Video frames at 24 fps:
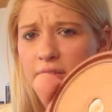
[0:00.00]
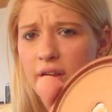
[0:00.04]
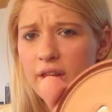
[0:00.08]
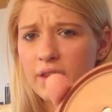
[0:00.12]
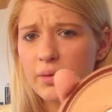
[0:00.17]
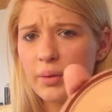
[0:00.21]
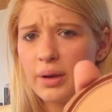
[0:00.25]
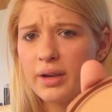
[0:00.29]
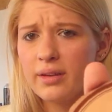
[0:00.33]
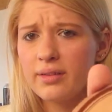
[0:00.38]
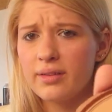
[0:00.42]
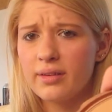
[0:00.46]

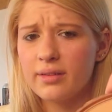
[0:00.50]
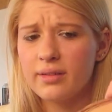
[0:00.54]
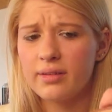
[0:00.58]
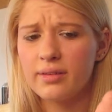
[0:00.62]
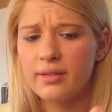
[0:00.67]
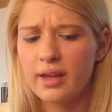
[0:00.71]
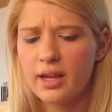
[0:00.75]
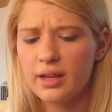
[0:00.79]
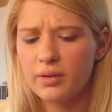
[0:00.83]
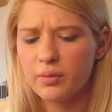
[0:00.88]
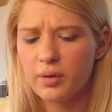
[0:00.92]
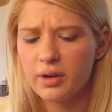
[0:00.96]
Otherwise, this is
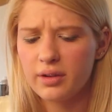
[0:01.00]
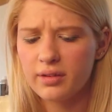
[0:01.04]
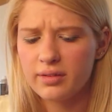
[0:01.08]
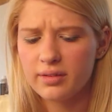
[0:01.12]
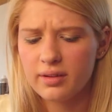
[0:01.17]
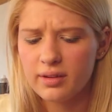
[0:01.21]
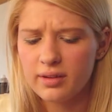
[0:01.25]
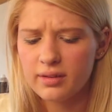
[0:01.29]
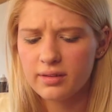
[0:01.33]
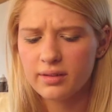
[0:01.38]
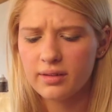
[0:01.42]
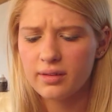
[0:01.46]

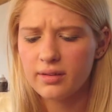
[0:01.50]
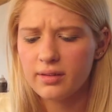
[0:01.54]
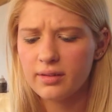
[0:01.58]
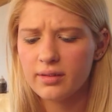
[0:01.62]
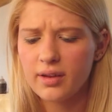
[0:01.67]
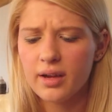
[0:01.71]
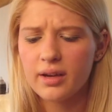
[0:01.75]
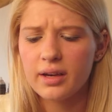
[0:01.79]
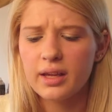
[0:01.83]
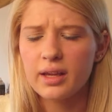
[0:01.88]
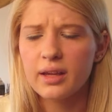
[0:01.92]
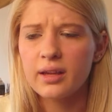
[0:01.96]
NYC's in
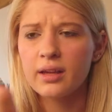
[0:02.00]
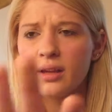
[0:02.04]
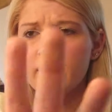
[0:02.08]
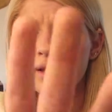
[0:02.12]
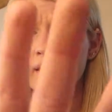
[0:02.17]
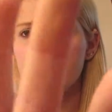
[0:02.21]
Sunny.